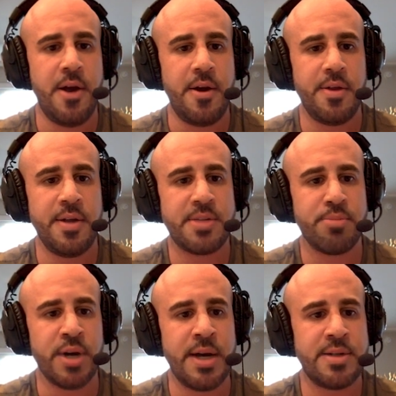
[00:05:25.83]
this
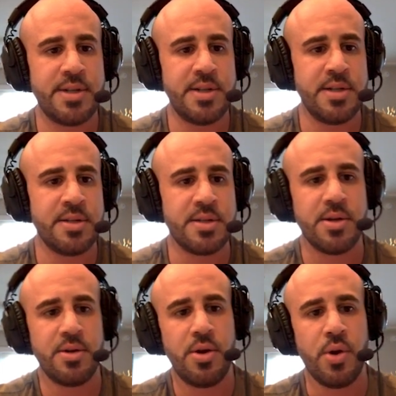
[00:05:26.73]
branch is
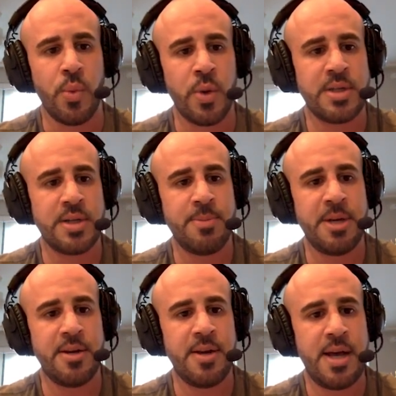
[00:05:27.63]
one
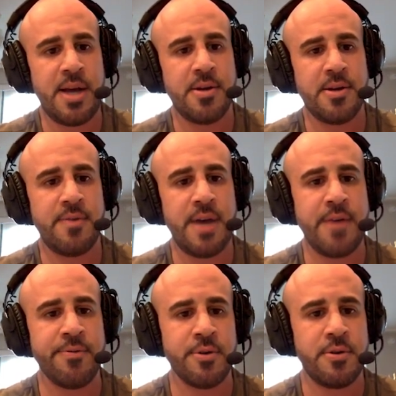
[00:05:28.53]
commit ahead of
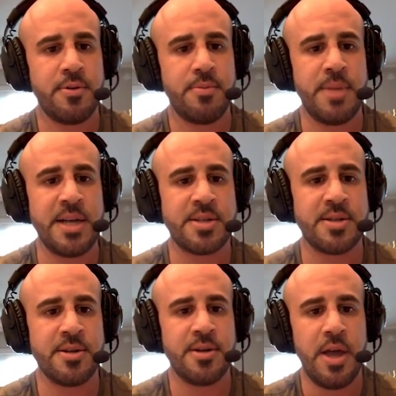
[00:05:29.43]
avral
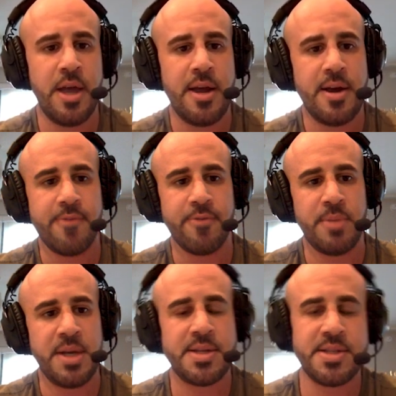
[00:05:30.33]
master. For
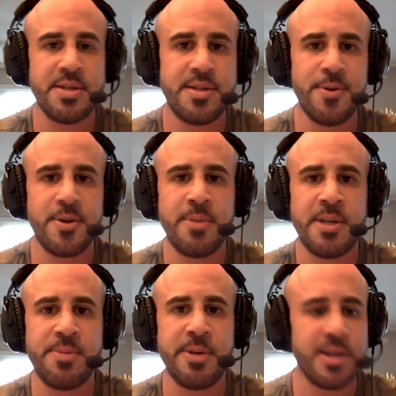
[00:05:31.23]
me, it says two
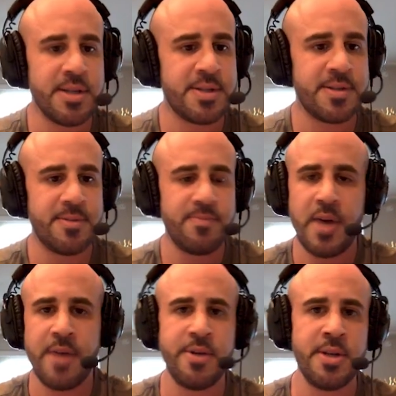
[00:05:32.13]
commits because
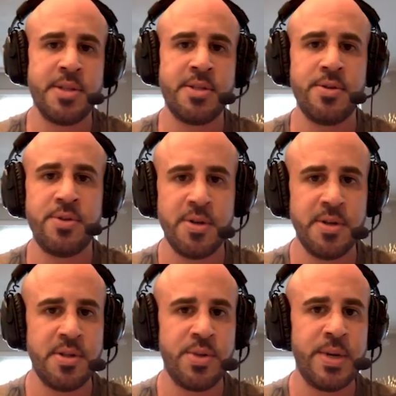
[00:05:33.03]
I've done this
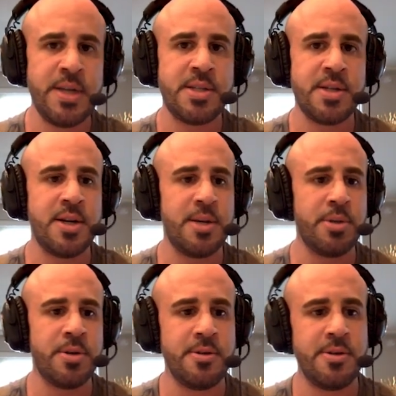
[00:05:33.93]
tutorial twice and I
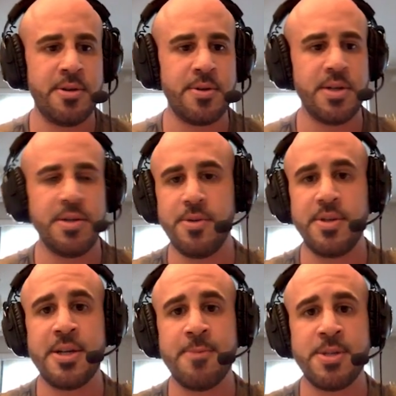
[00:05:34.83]
uploaded the token two
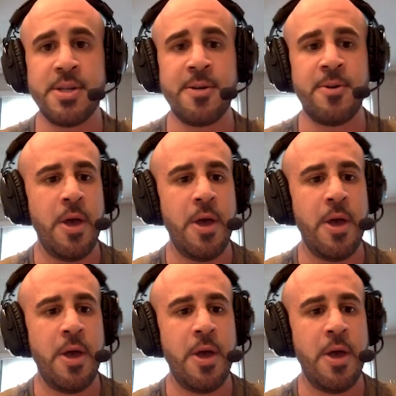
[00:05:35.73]
times now.